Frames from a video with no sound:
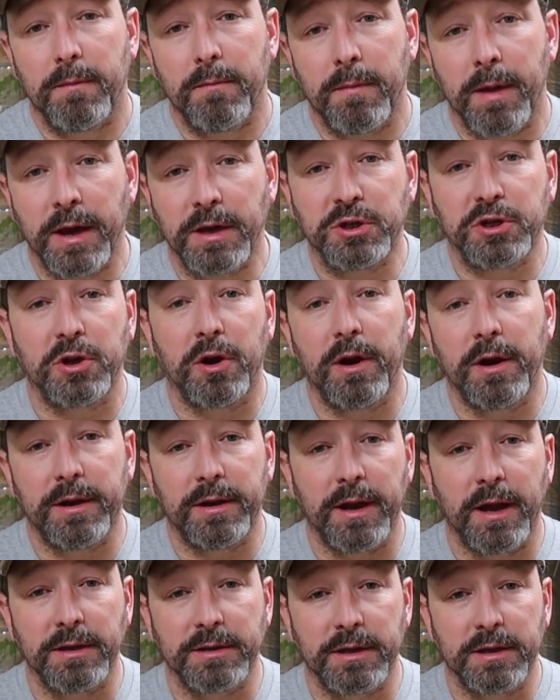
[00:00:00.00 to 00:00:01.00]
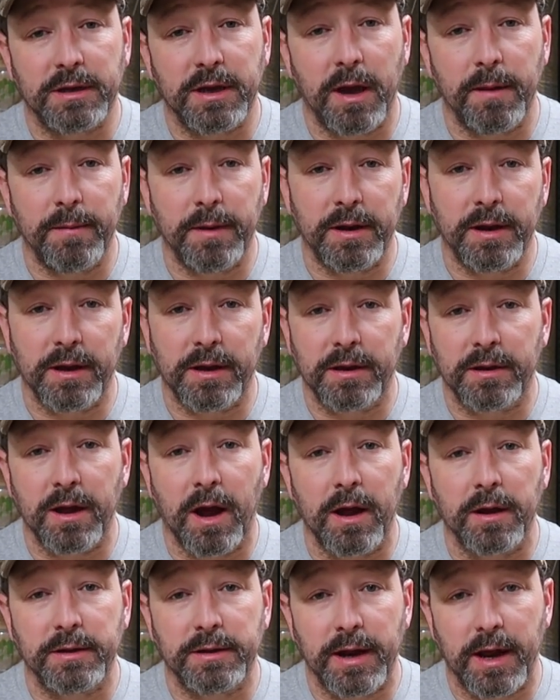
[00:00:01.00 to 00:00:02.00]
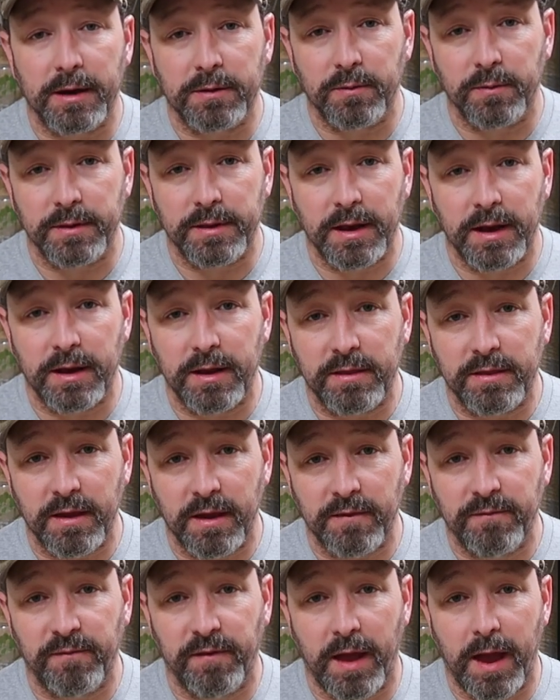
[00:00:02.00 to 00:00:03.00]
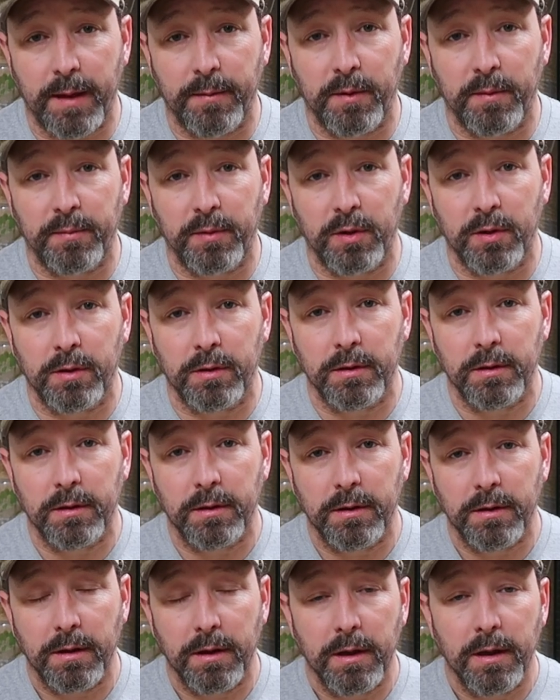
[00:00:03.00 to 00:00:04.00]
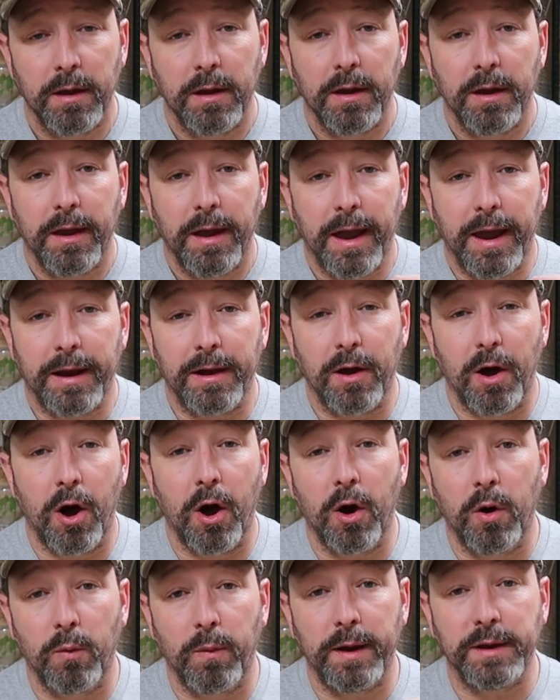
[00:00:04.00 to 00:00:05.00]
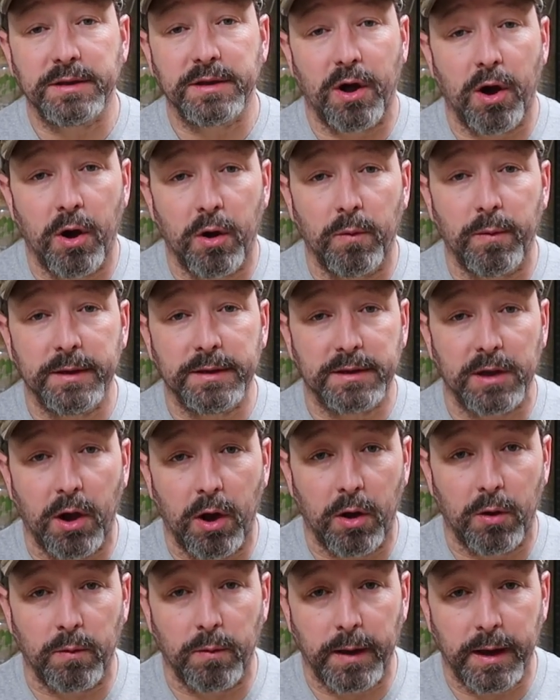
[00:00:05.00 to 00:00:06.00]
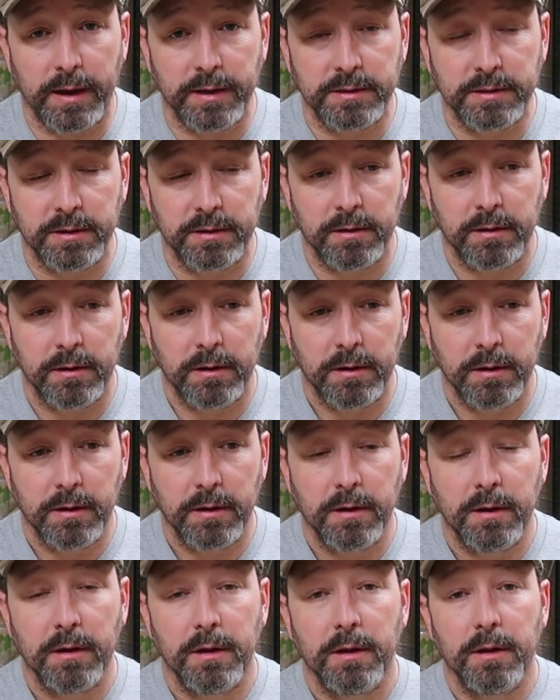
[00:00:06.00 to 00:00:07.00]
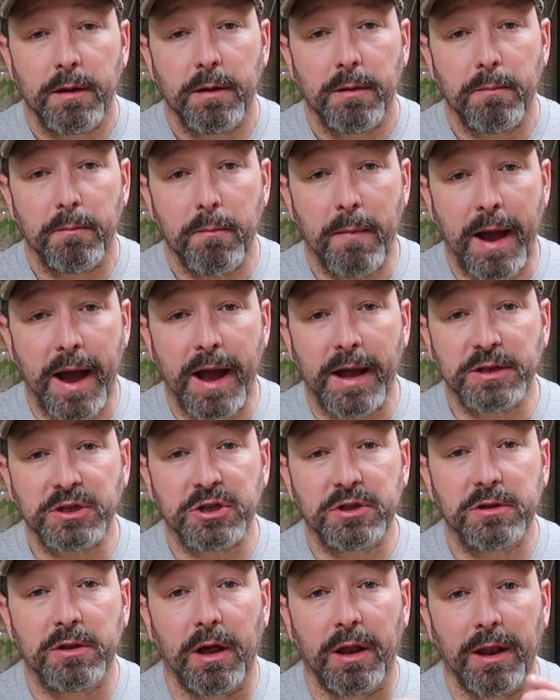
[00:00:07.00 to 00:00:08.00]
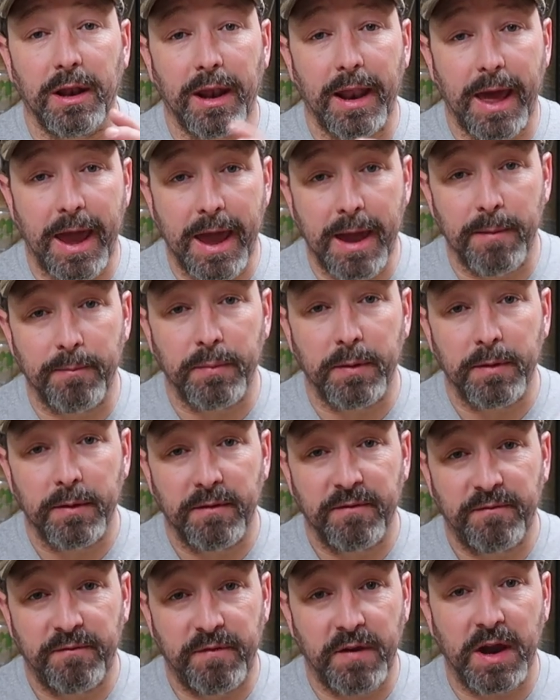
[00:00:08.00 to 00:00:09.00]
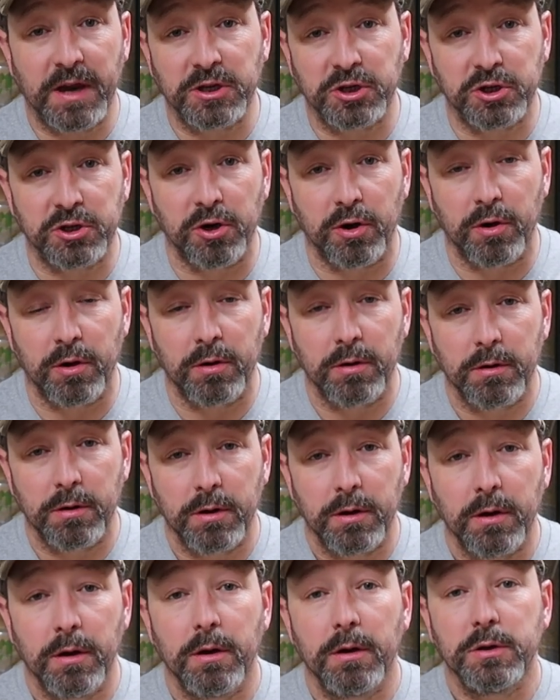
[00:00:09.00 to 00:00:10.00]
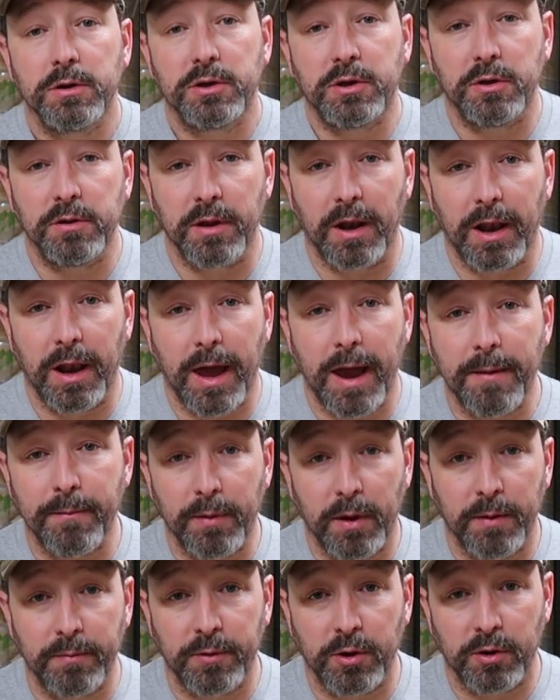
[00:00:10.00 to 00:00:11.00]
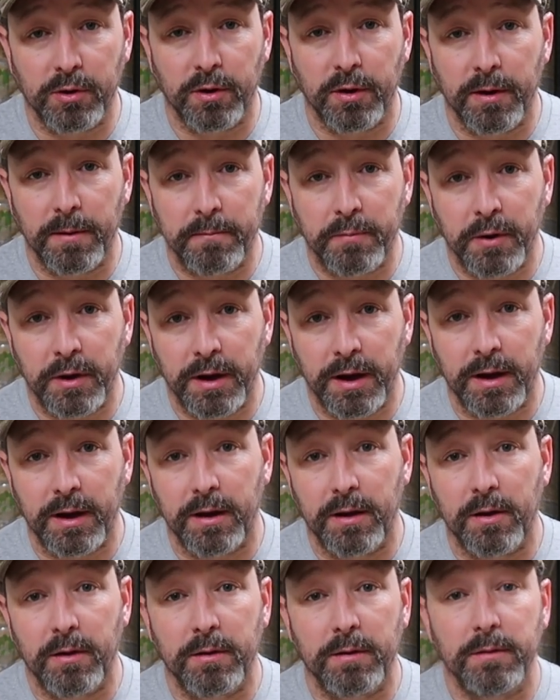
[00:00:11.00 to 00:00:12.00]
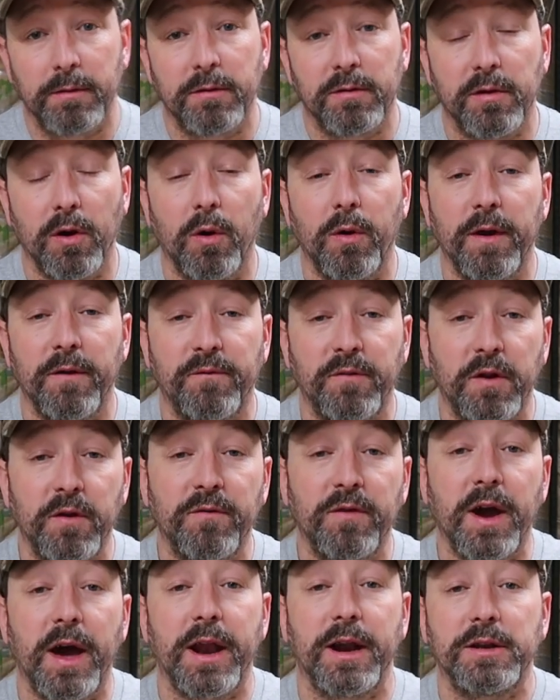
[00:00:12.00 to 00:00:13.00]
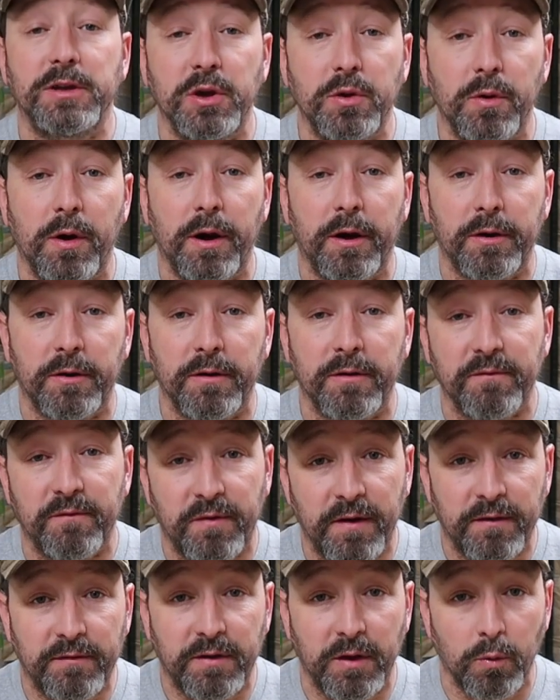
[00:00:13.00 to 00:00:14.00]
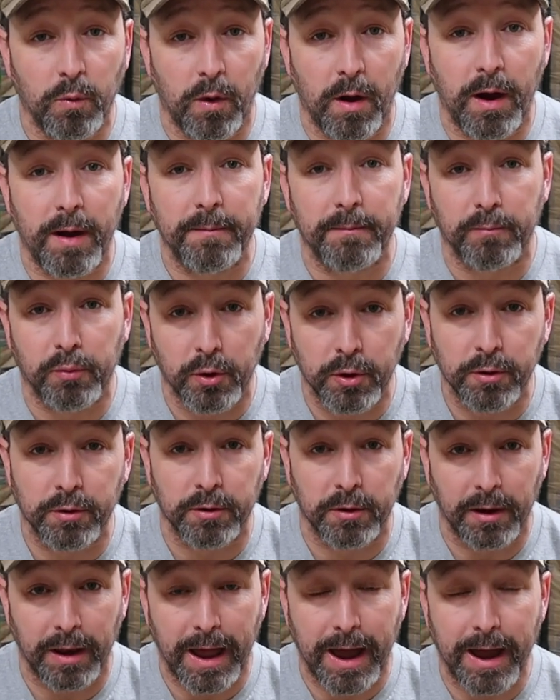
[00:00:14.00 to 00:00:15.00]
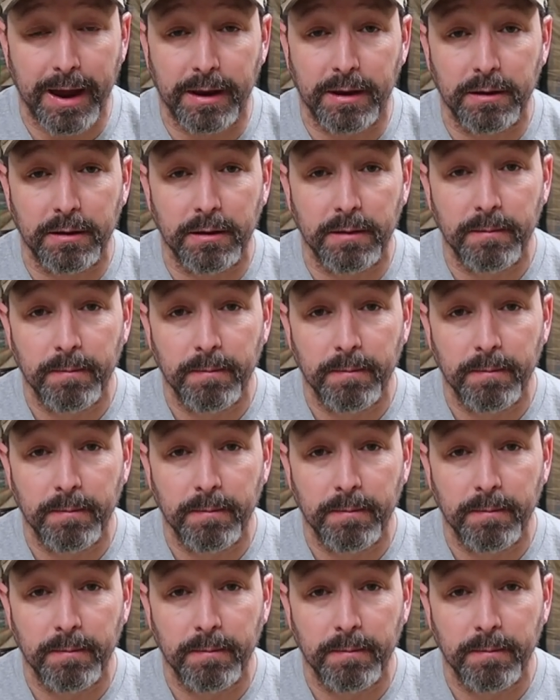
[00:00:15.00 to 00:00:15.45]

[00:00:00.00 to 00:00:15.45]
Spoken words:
make sure it doesn't come into contact with anything flammable, and always, always, always match the lamp fixture to the light bulb you're going to put in it. So if you've got a 250 watt brooder light,